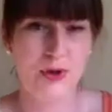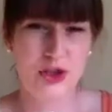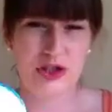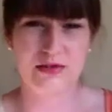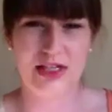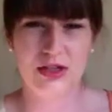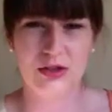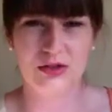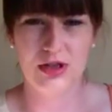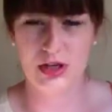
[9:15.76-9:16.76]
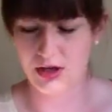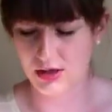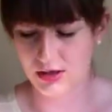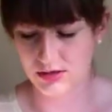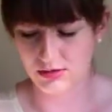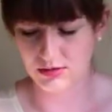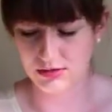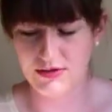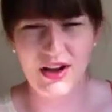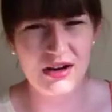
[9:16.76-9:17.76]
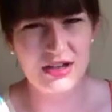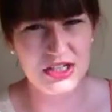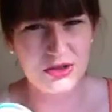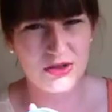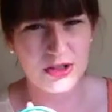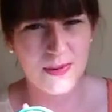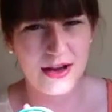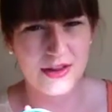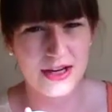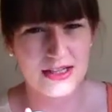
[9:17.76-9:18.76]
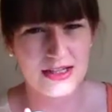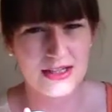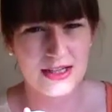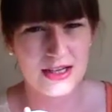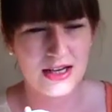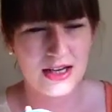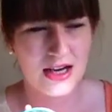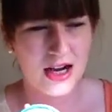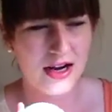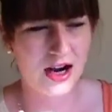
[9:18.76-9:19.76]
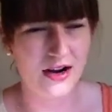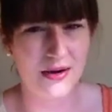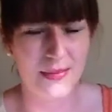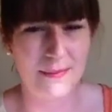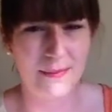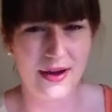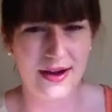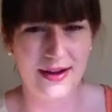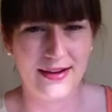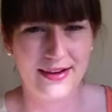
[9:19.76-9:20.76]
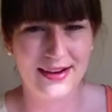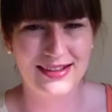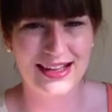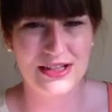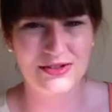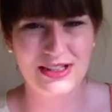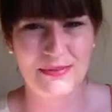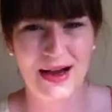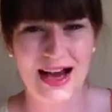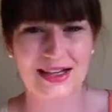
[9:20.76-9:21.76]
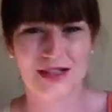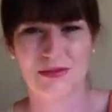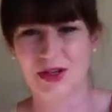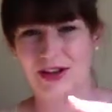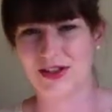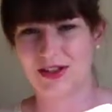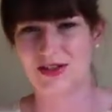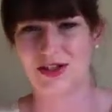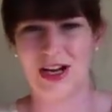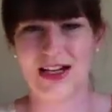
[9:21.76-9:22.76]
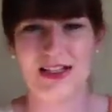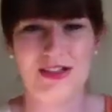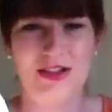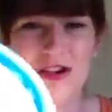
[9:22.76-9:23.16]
Buttery Salt. Have I already talked about this? I can't remember. That's really bad, and I'm sorry, the sun's shining so you